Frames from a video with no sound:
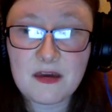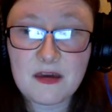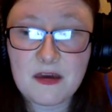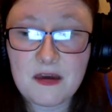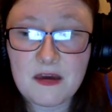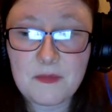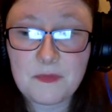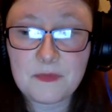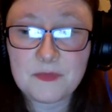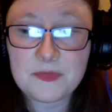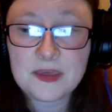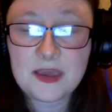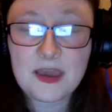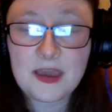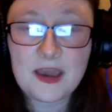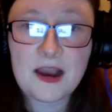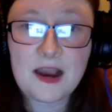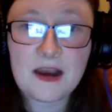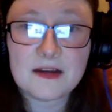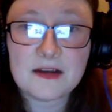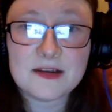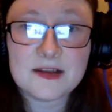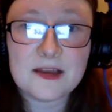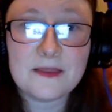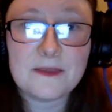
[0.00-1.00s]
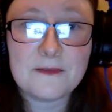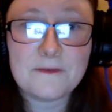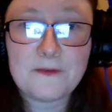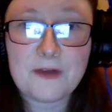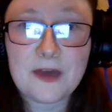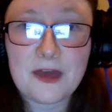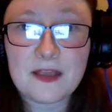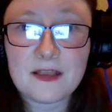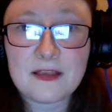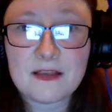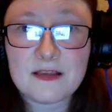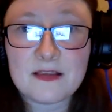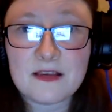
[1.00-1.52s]
um the art and the
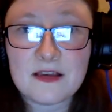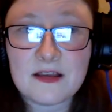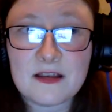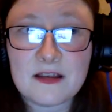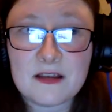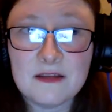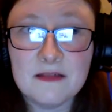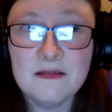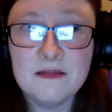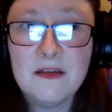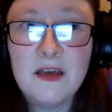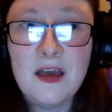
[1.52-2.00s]
fans. And